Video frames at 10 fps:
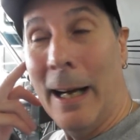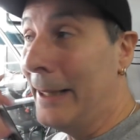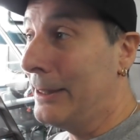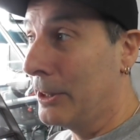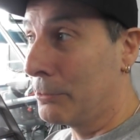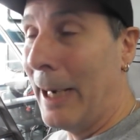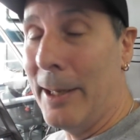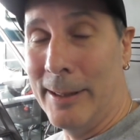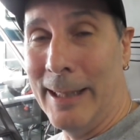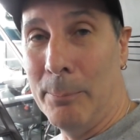He's just
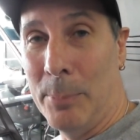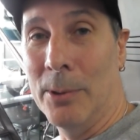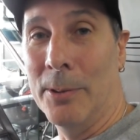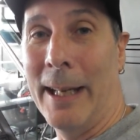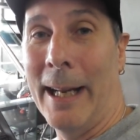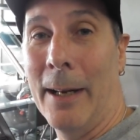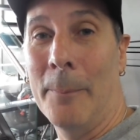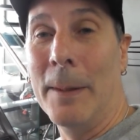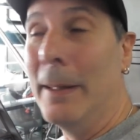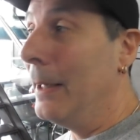raising their bill now,
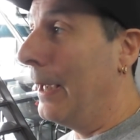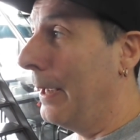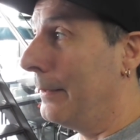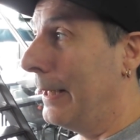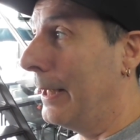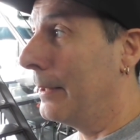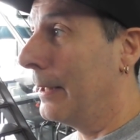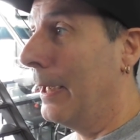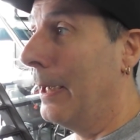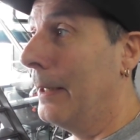and then
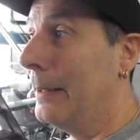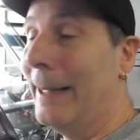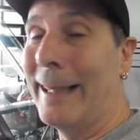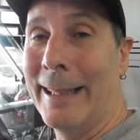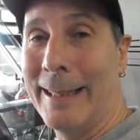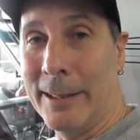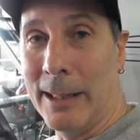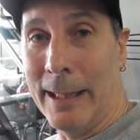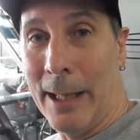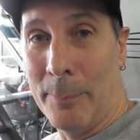they're going to get
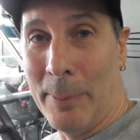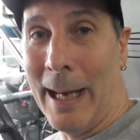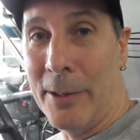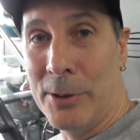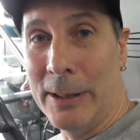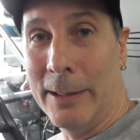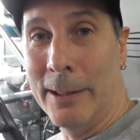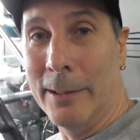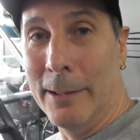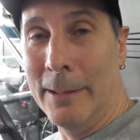the other parts
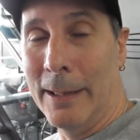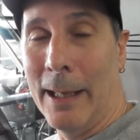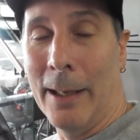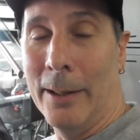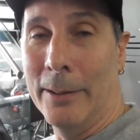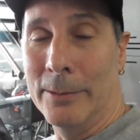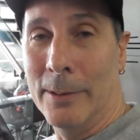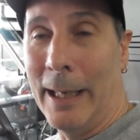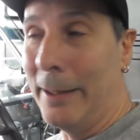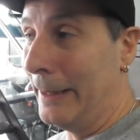in.
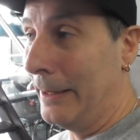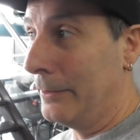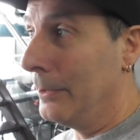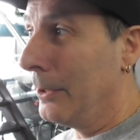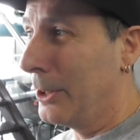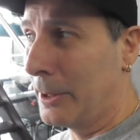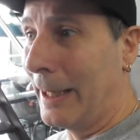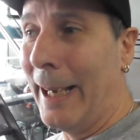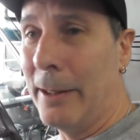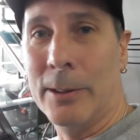And then, because
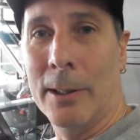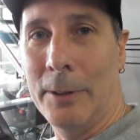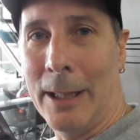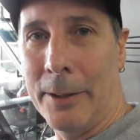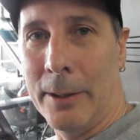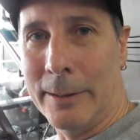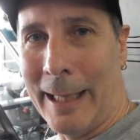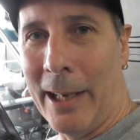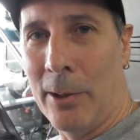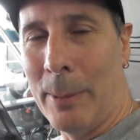again, sort of, you know, the
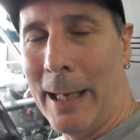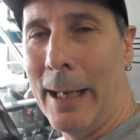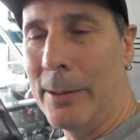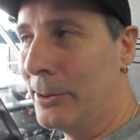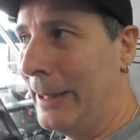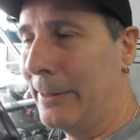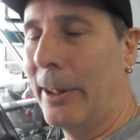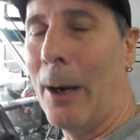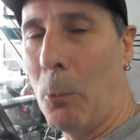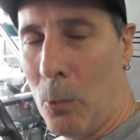handlebar set
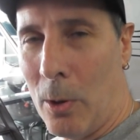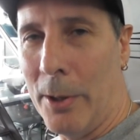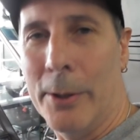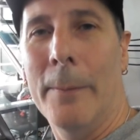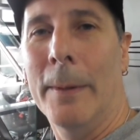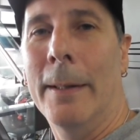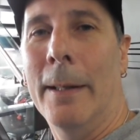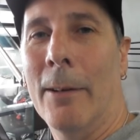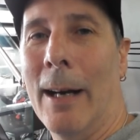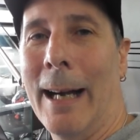that I want,
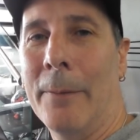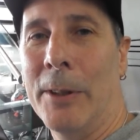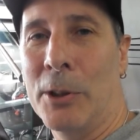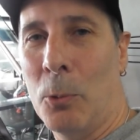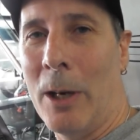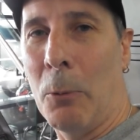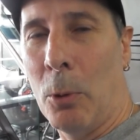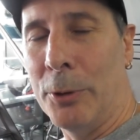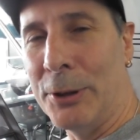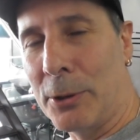right, is quite
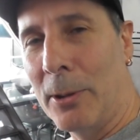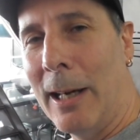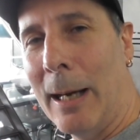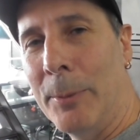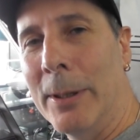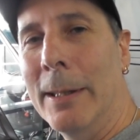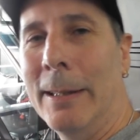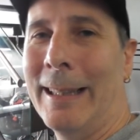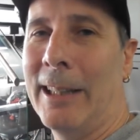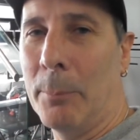well described
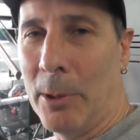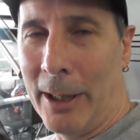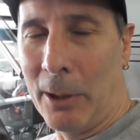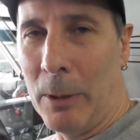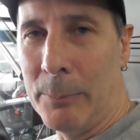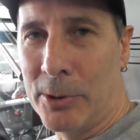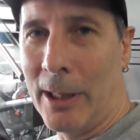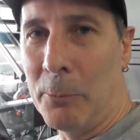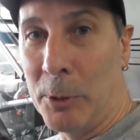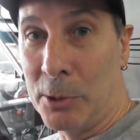in the American
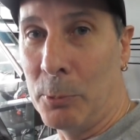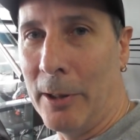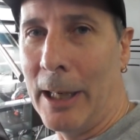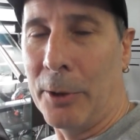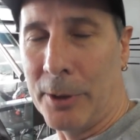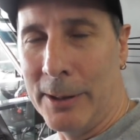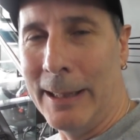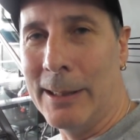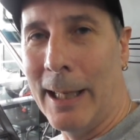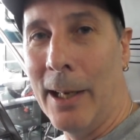website, which is where I got the
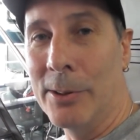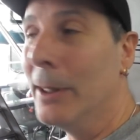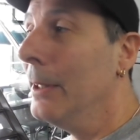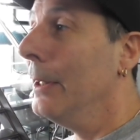details.